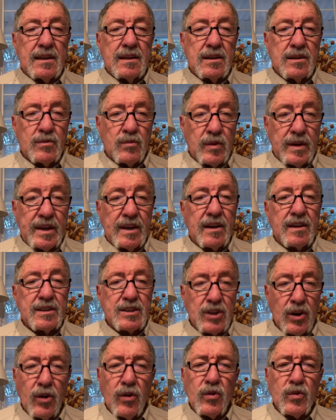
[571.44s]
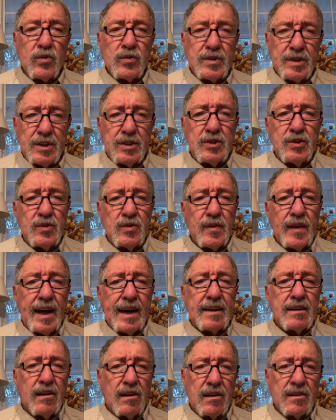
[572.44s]
We are told to do
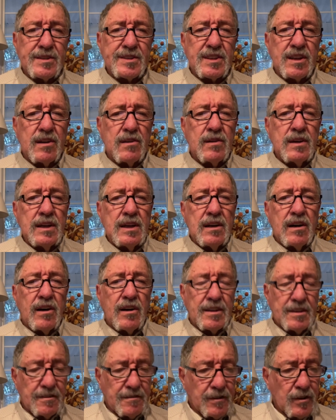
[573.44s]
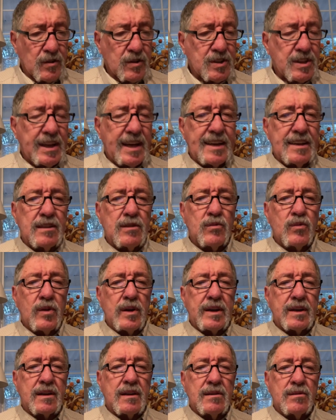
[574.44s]
that also on the first day of the
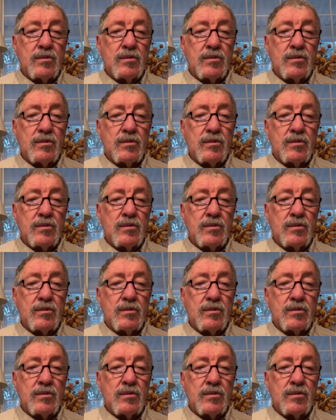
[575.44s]
week.